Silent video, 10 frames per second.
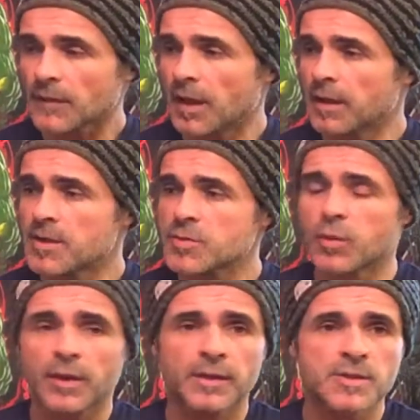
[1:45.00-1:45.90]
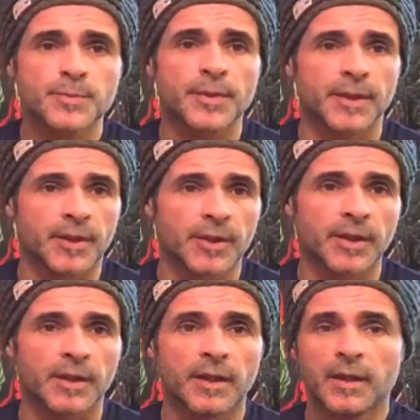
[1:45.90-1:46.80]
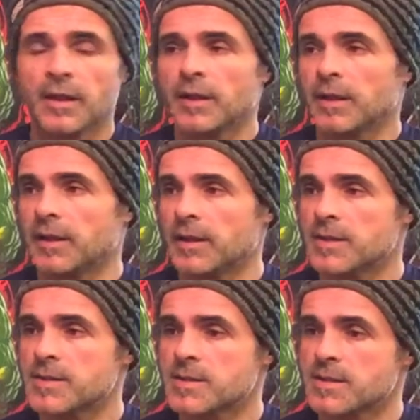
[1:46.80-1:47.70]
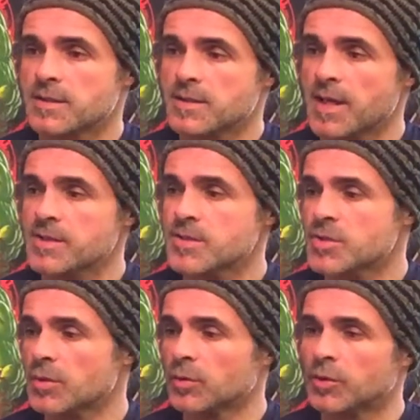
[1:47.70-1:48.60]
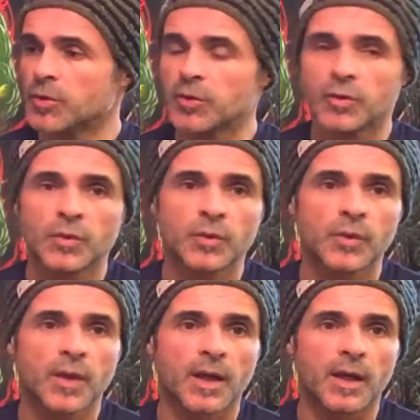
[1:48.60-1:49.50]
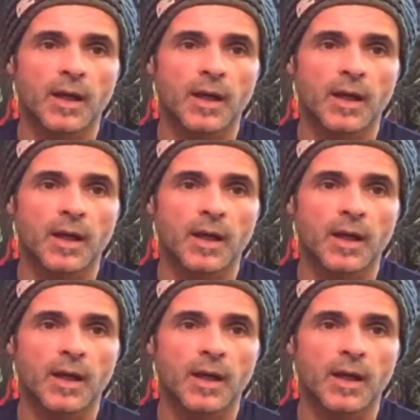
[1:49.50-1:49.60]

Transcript: And his work is pretty good. He tends to do